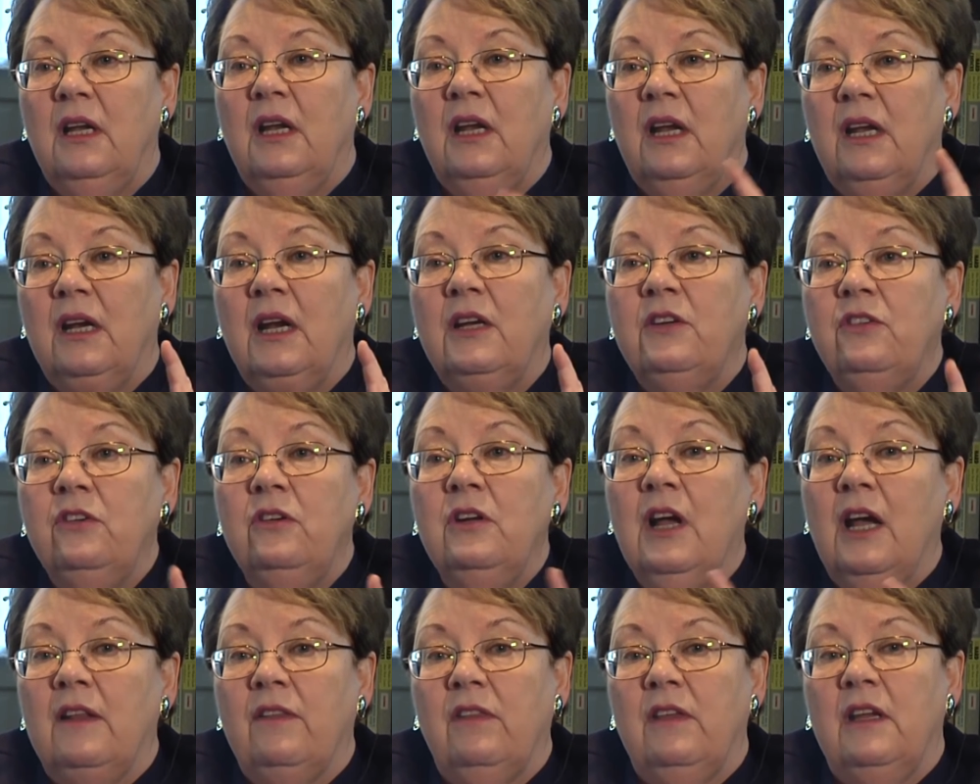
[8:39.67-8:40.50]
And I do
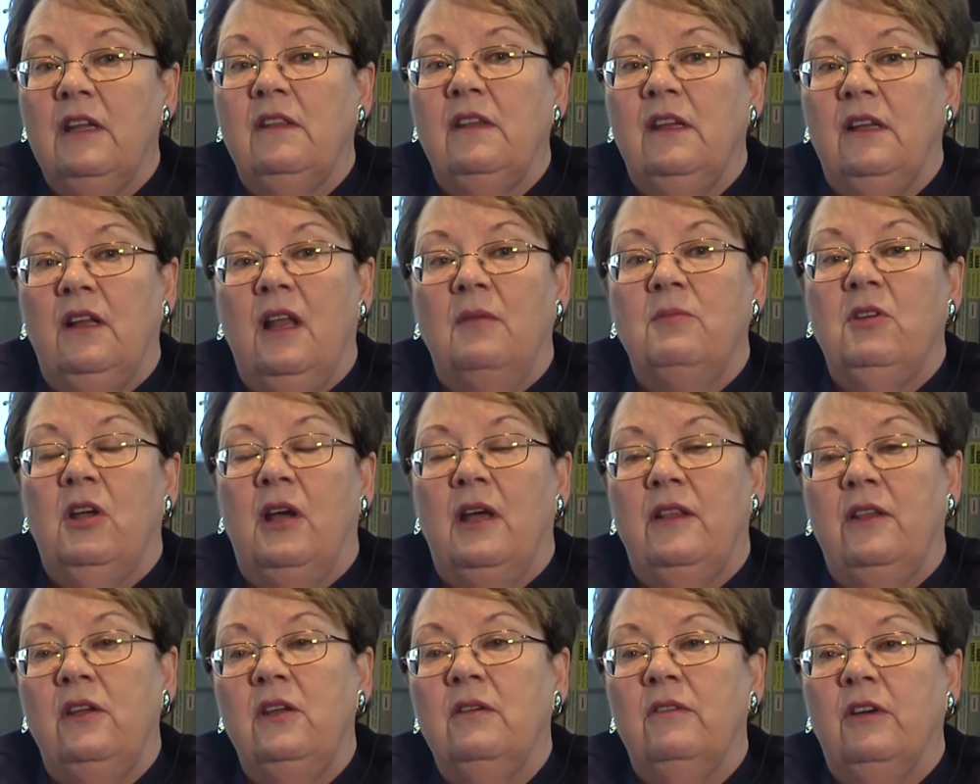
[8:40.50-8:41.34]
not think the alumni
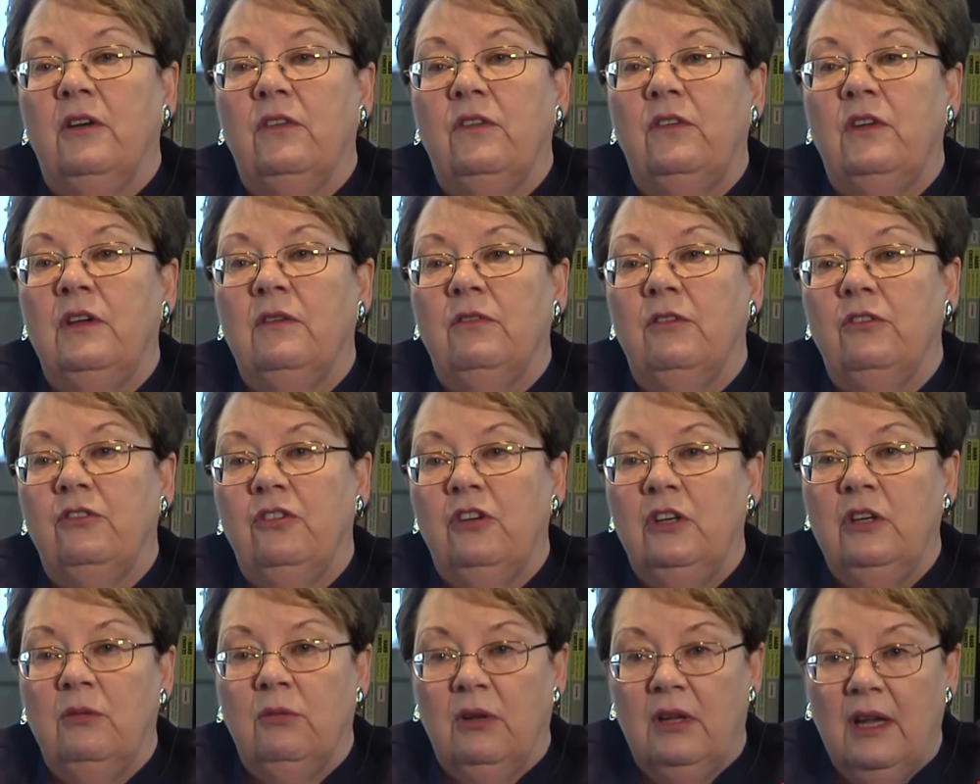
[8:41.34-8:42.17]
of the University of
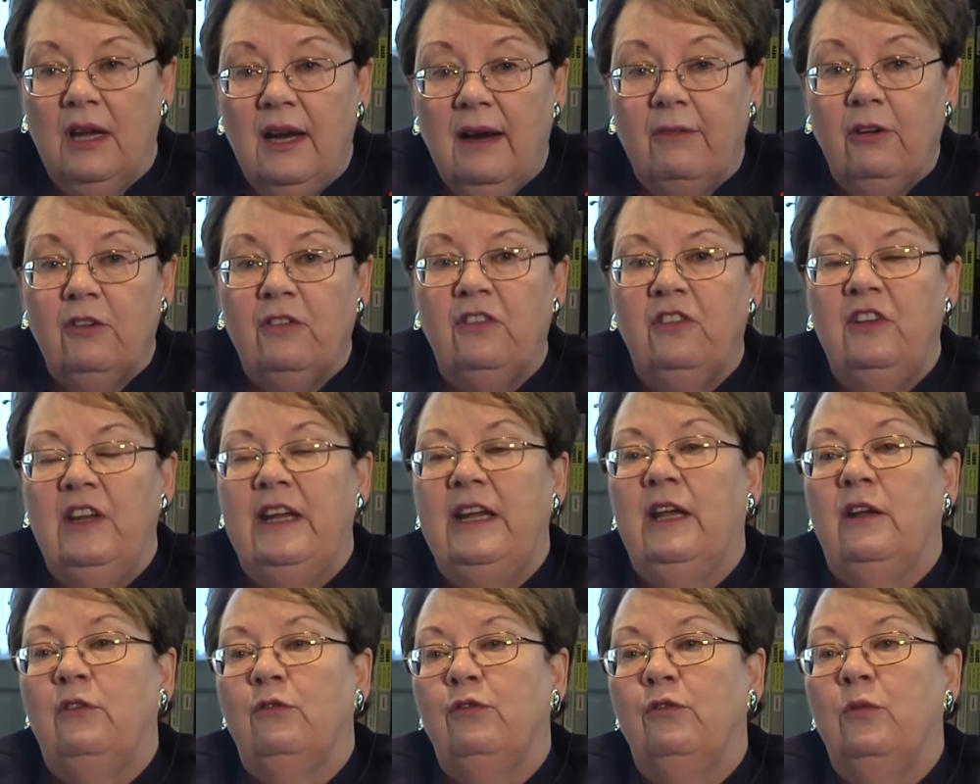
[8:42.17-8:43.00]
Virginia will ever
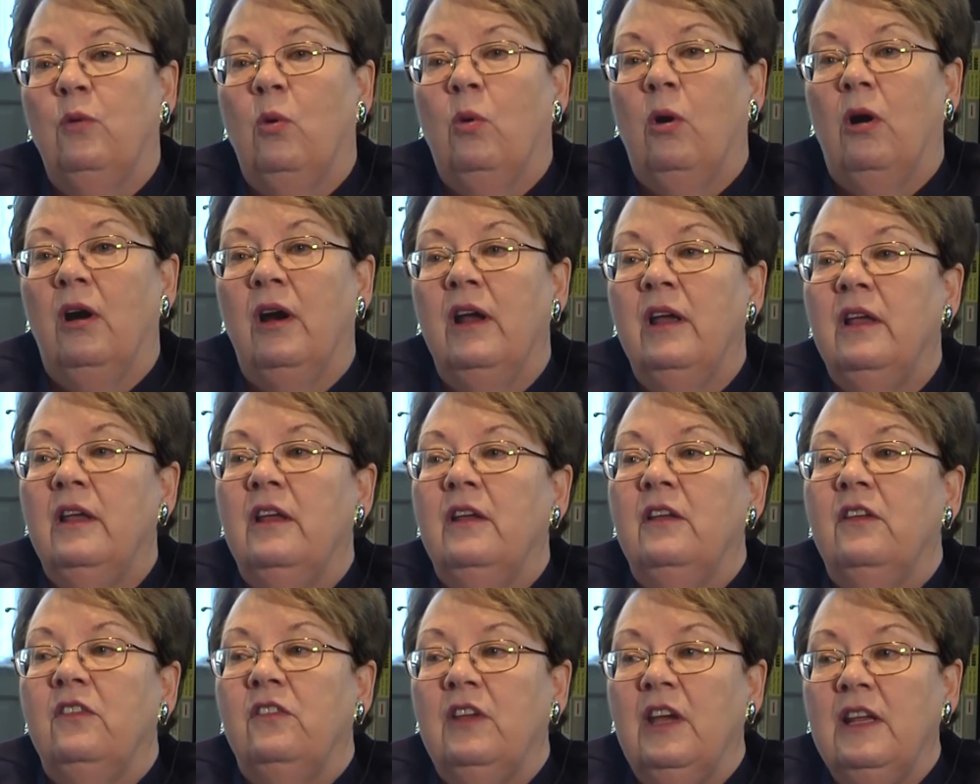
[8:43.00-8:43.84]
stand for
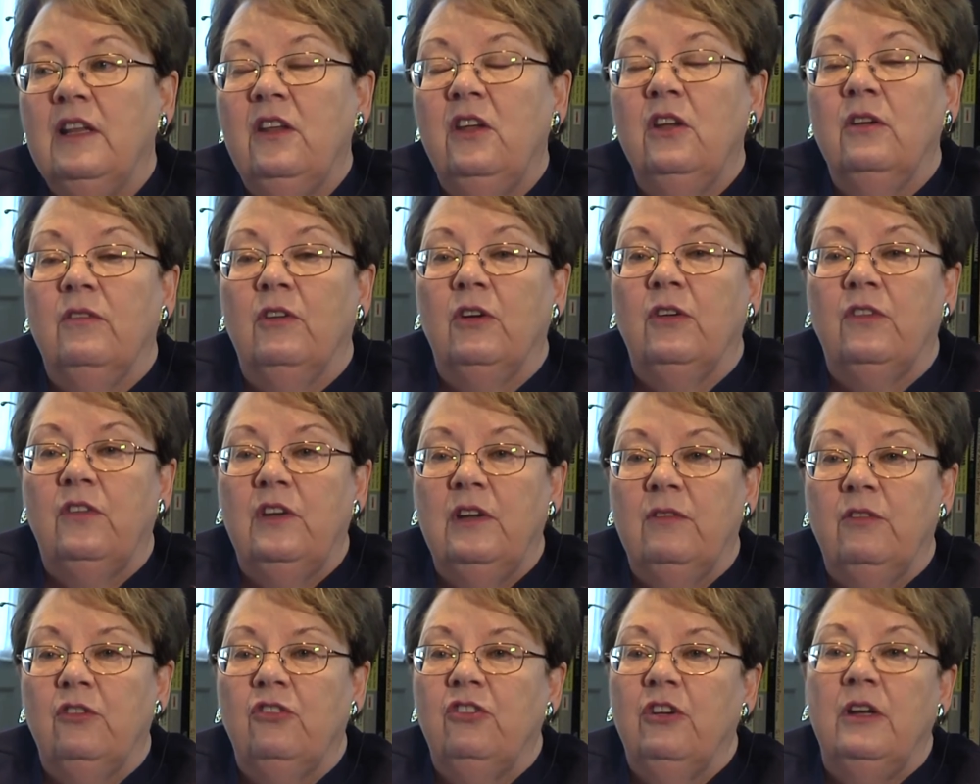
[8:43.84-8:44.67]
saying the University
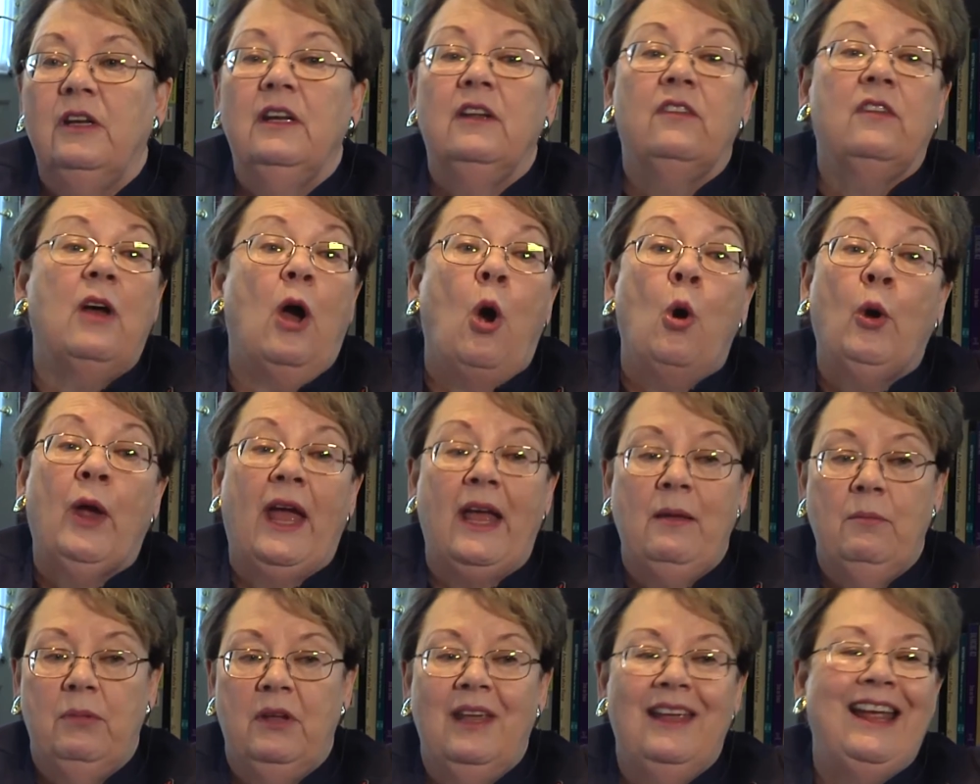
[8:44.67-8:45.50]
of Virginia is
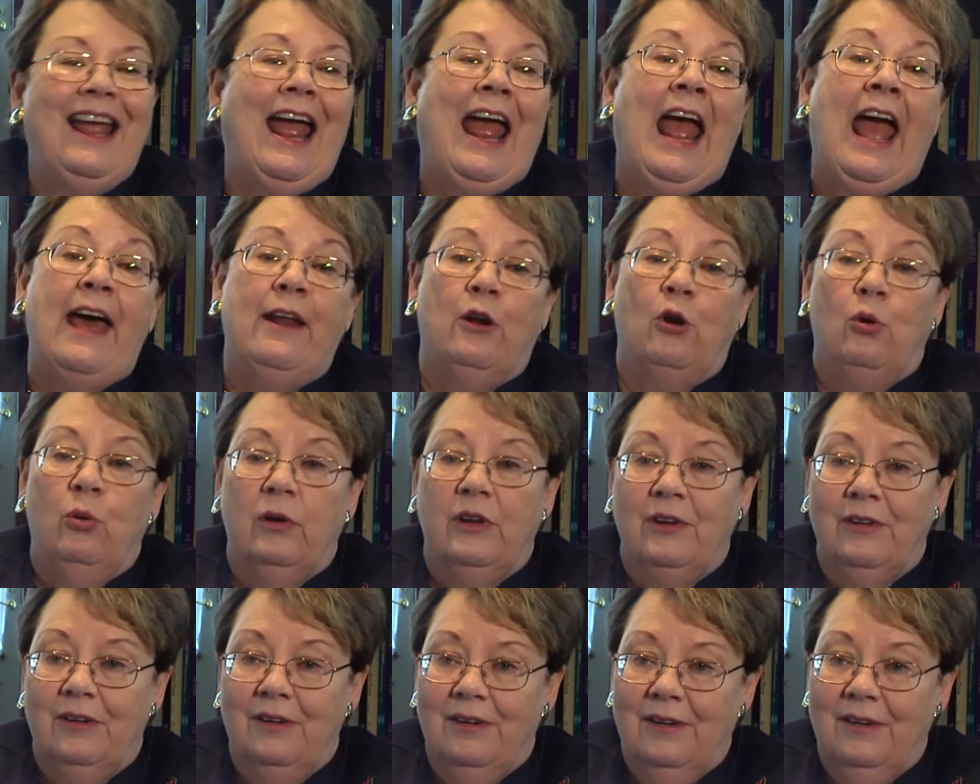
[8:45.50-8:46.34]
okay being adequate.